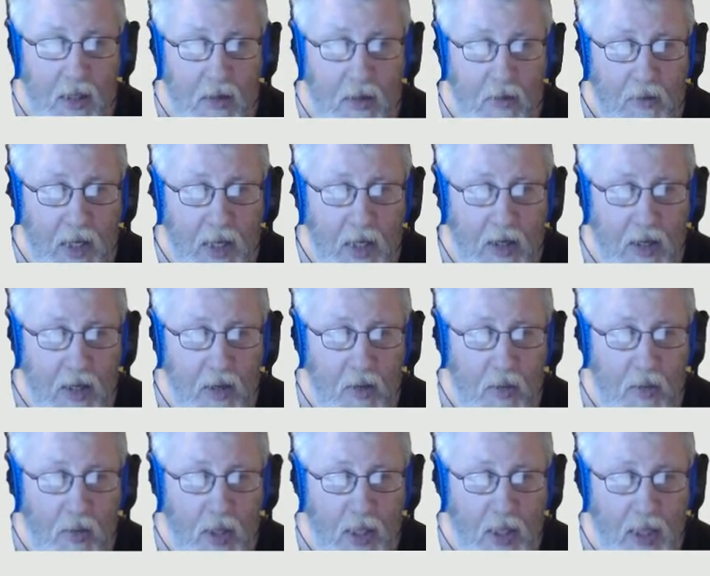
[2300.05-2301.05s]
Right, now,
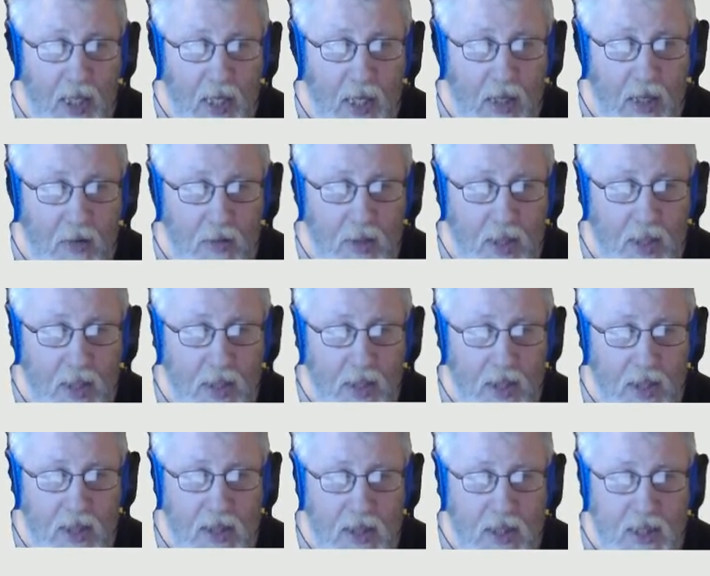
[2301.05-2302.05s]
where the hell do you
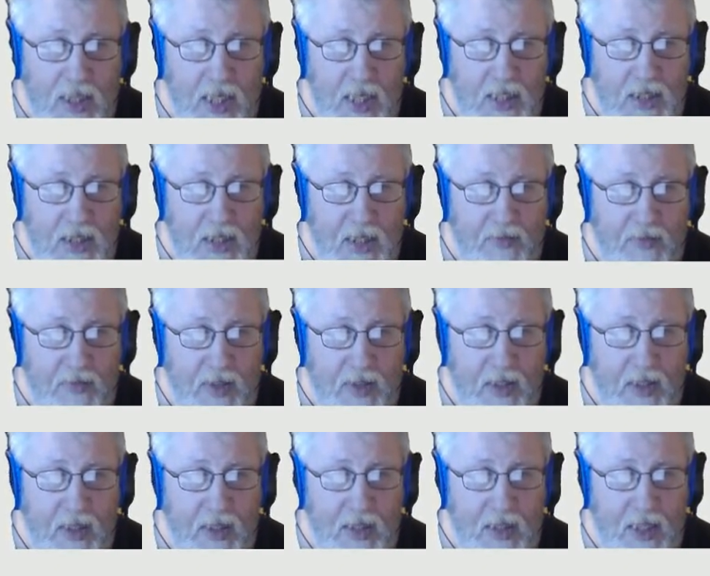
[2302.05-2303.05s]
adjust the sensitivity?
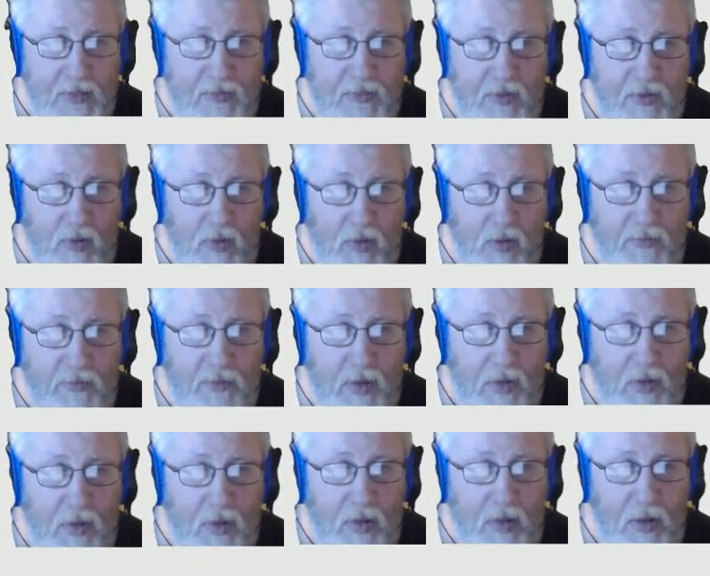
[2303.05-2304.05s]
Because I've totally
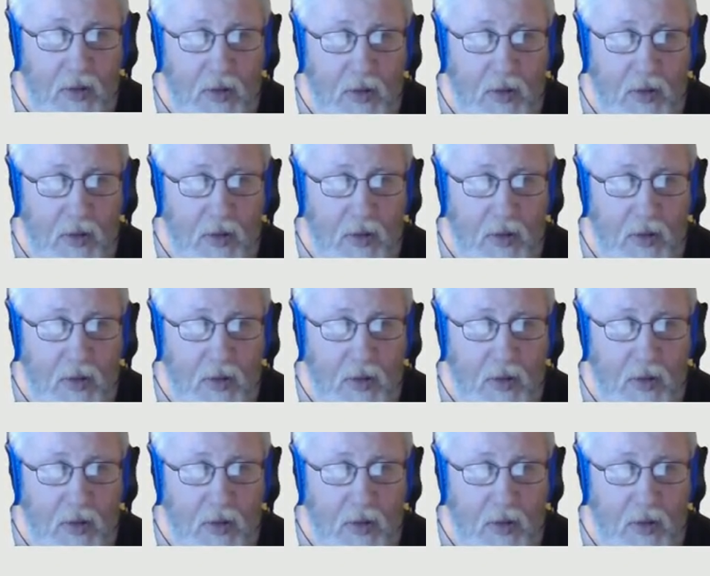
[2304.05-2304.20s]
forgotten.